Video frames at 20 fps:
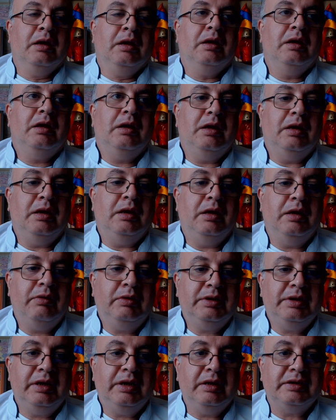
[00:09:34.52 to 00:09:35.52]
Uh,
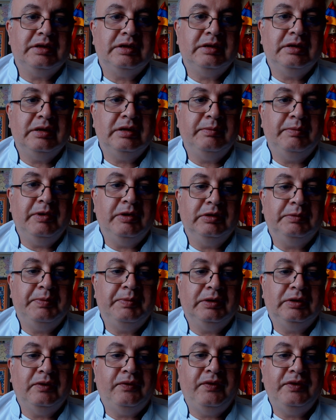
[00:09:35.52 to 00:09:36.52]
what else about
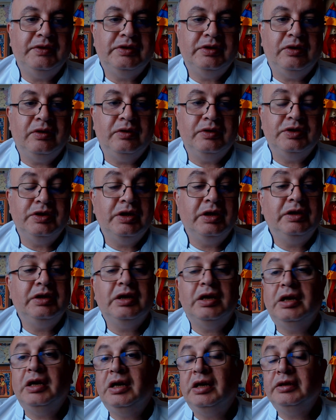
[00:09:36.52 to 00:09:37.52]
pathophysiology?
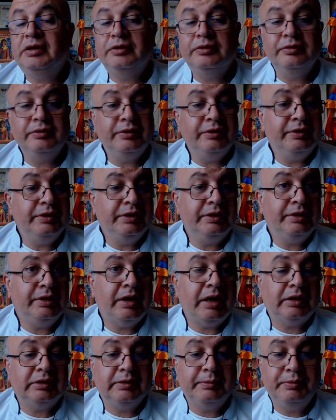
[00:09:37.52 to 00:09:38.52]
Other urinary
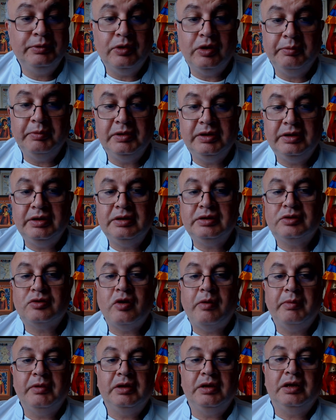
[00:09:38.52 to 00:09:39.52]
tract abnormalities
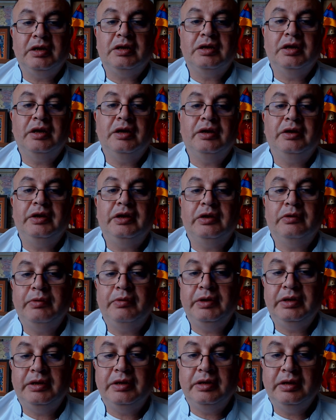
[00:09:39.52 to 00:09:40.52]
commonly occurring
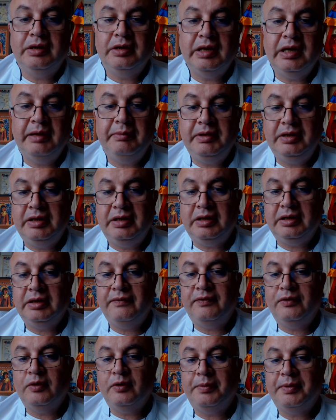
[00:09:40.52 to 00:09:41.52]
with diabetic
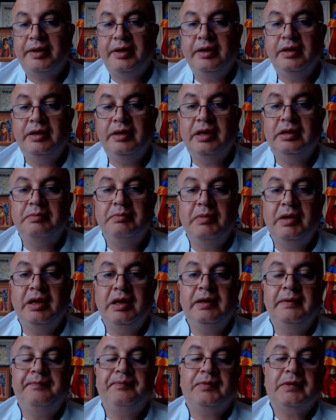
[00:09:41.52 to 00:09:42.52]
nephropathy that
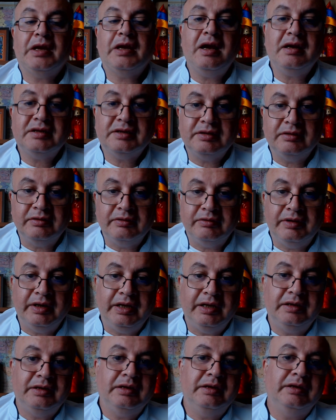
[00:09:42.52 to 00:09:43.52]
may
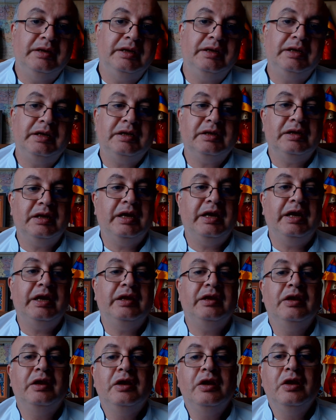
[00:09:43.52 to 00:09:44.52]
accelerate the
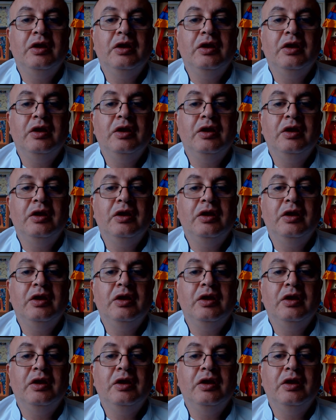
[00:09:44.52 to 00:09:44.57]
decline